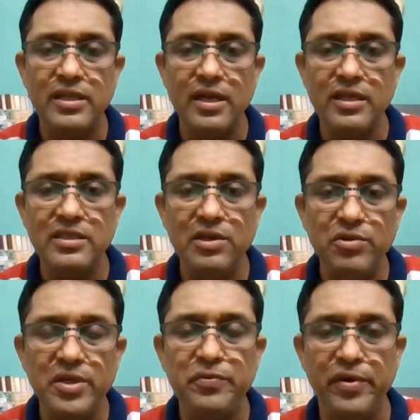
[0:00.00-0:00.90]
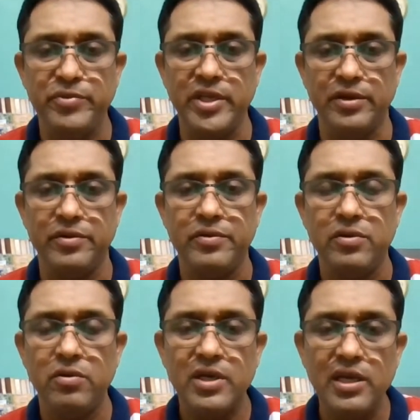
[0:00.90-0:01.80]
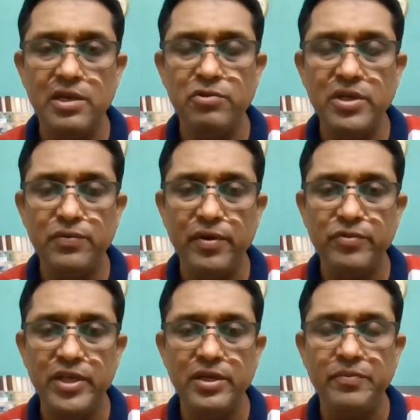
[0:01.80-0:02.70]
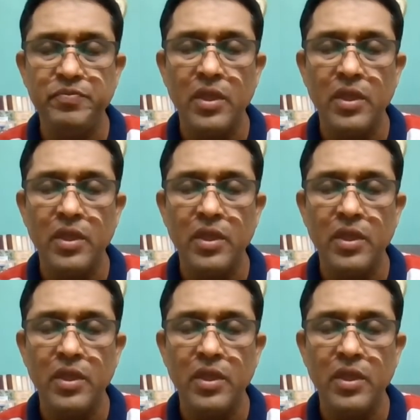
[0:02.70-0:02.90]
that is unit 15. Okay, unit 15